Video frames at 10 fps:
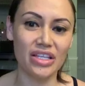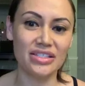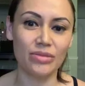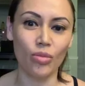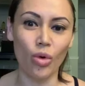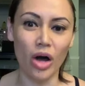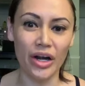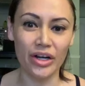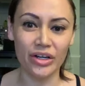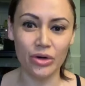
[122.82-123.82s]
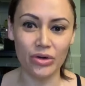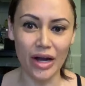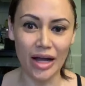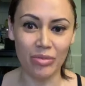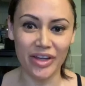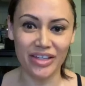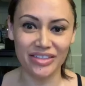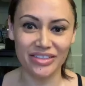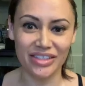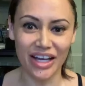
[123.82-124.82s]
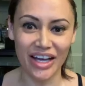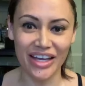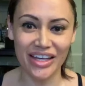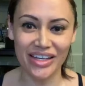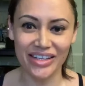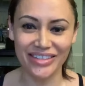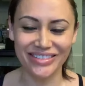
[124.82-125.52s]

some water, go grab it. Hi.